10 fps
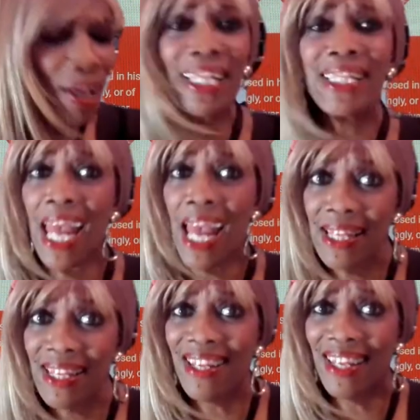
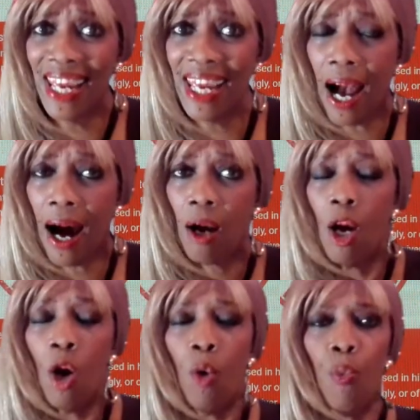Tanzania,
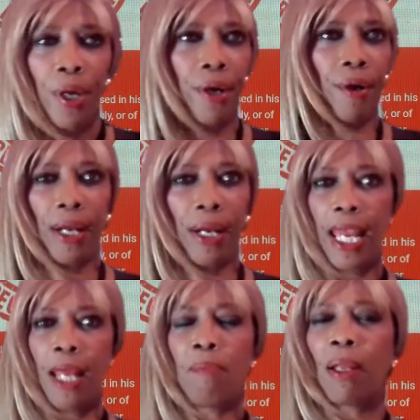we're
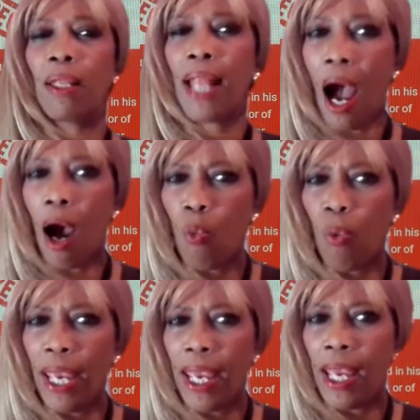in
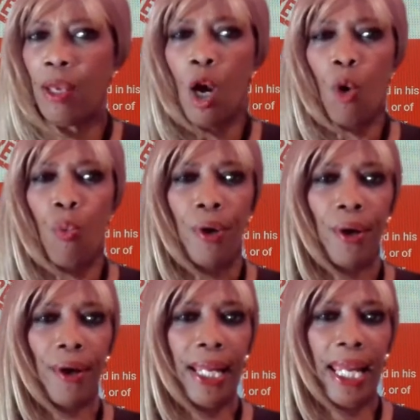Malawi,
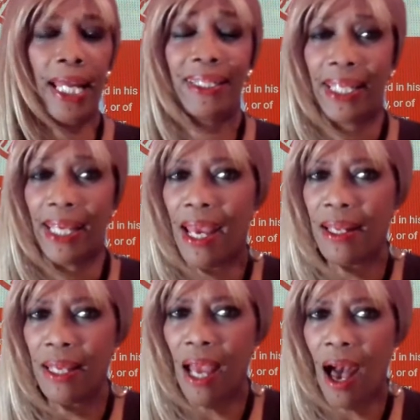we're in
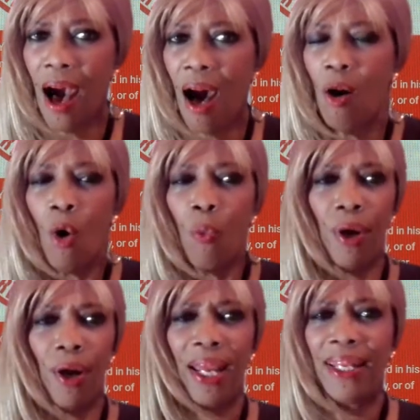Kenya,
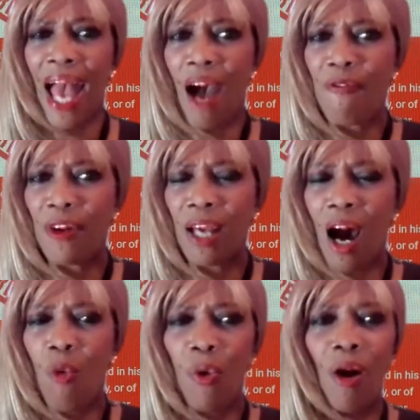we're in
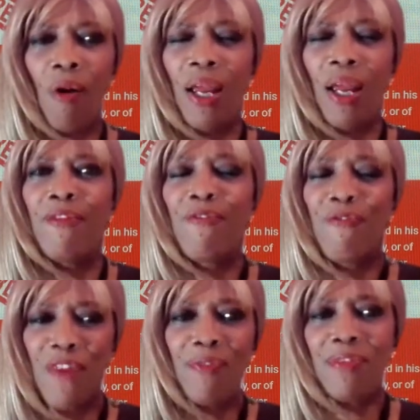Africa, we're in
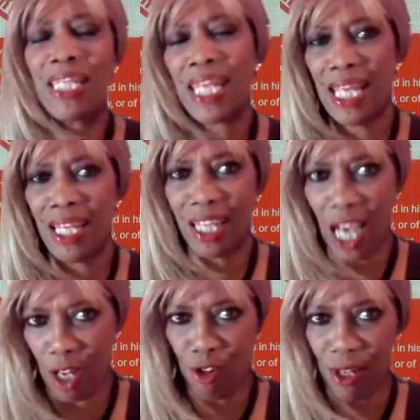15
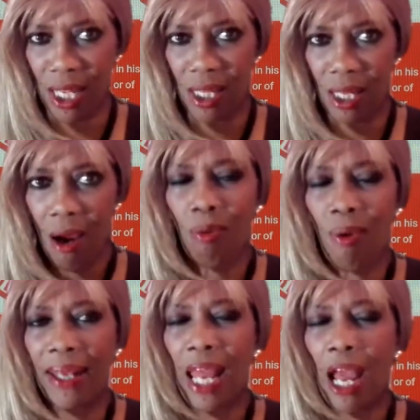countries
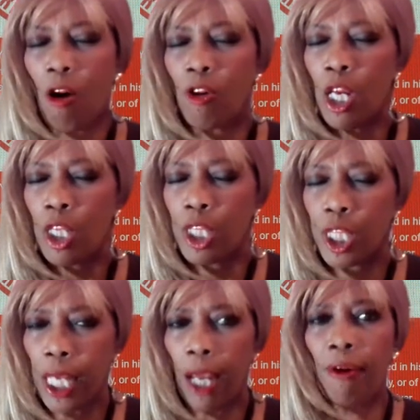right now,
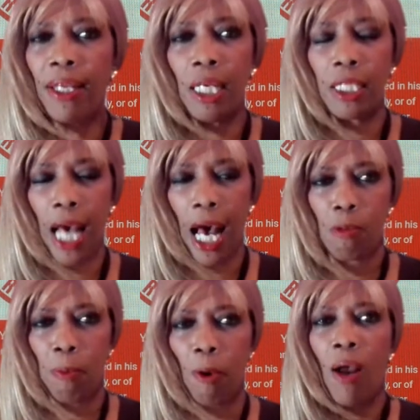sharing the
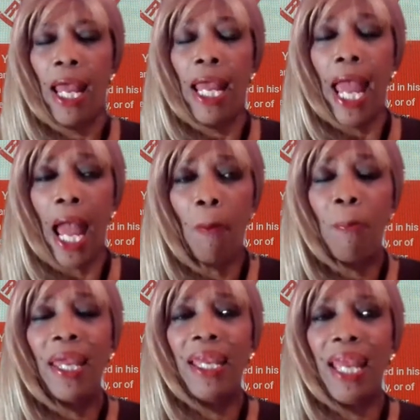gospel,
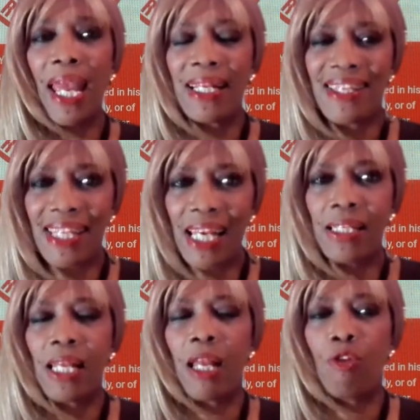helping and
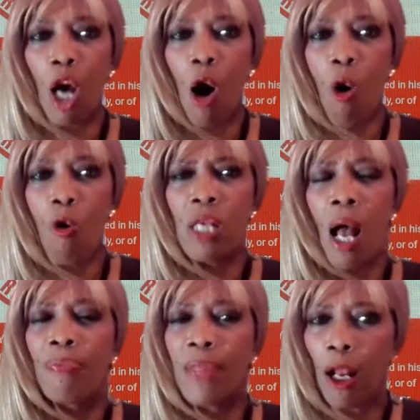assisting those
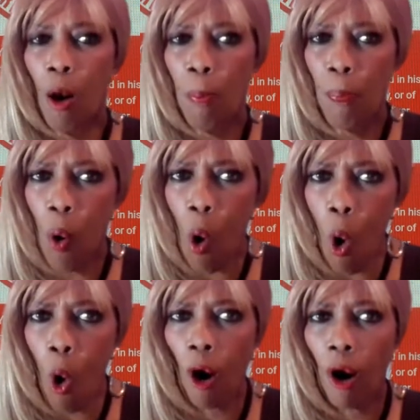that are
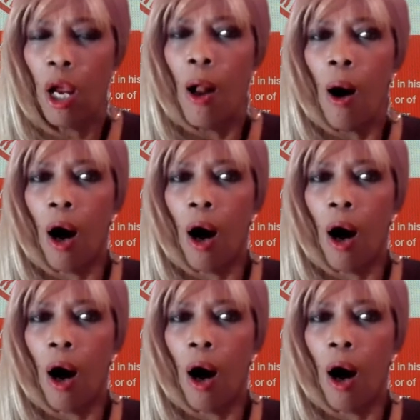poor,